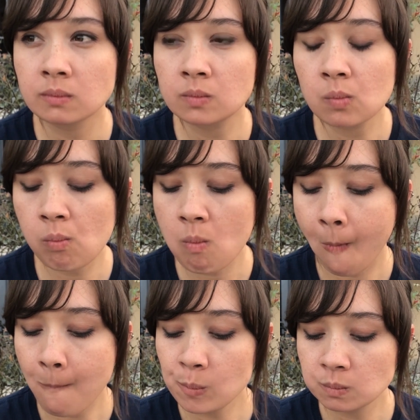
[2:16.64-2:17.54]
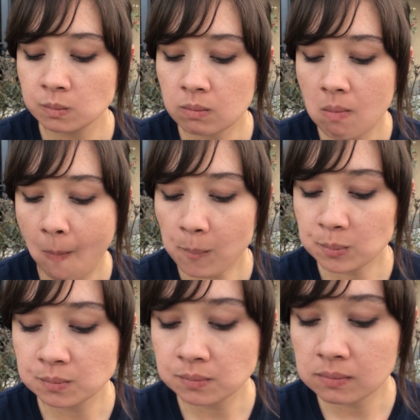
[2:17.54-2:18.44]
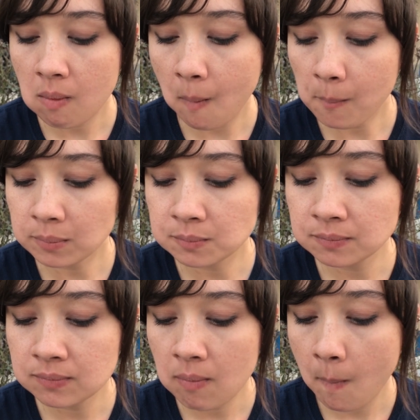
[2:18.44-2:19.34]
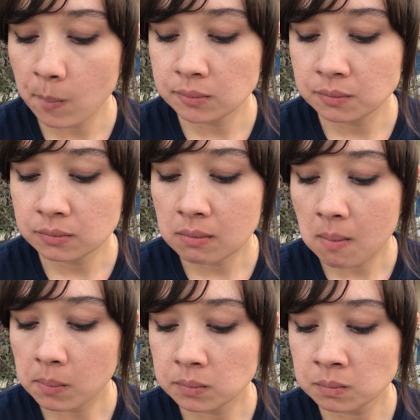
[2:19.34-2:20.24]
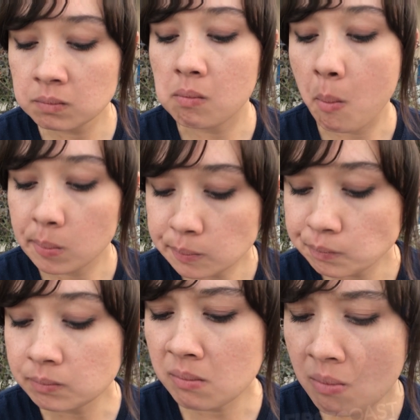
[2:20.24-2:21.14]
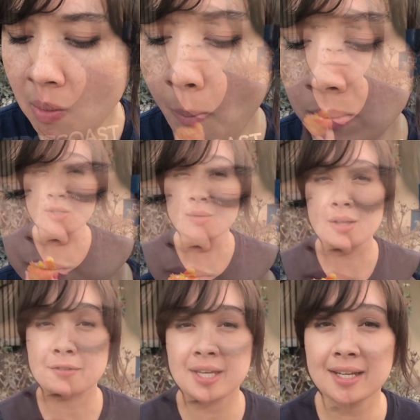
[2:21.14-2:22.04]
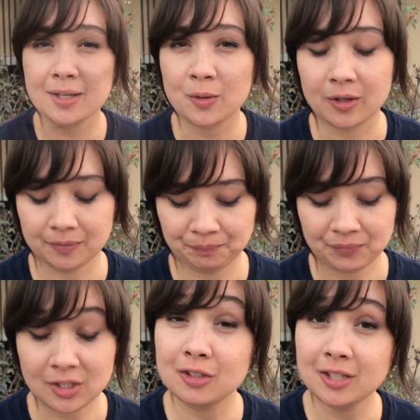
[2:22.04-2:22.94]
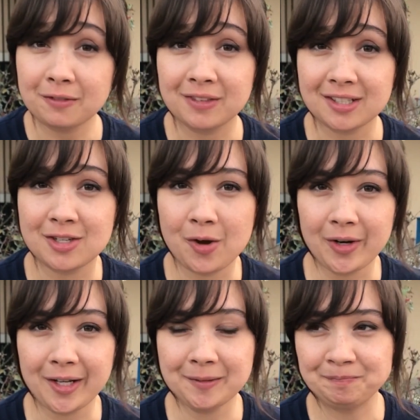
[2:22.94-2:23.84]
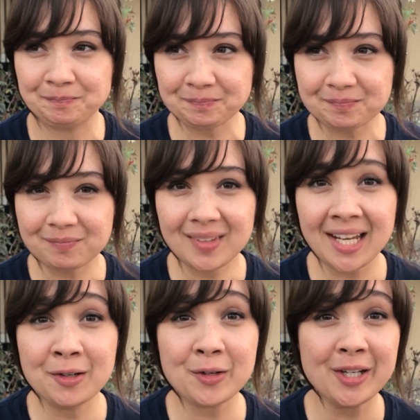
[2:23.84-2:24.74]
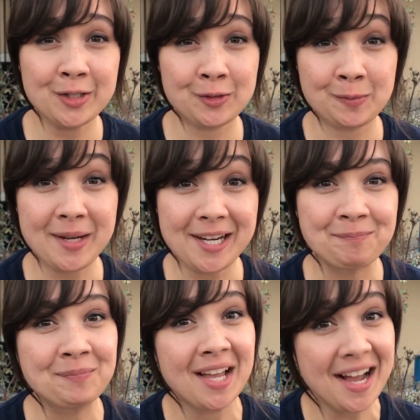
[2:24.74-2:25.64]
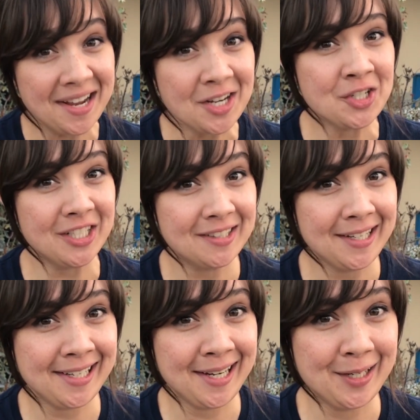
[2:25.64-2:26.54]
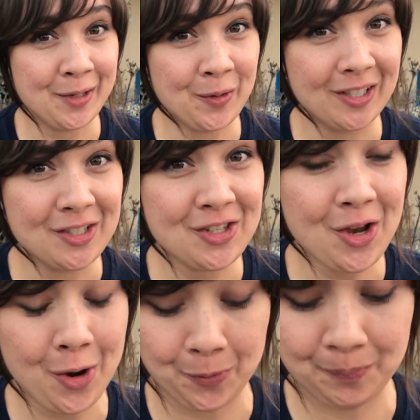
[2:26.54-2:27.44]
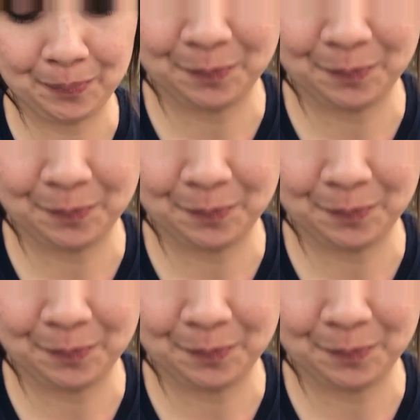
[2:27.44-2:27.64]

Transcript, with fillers: So, what's the verdict? Well, I can tell you that if you love candy corn, you'll love this donut. And great news for me, I actually like candy corn, so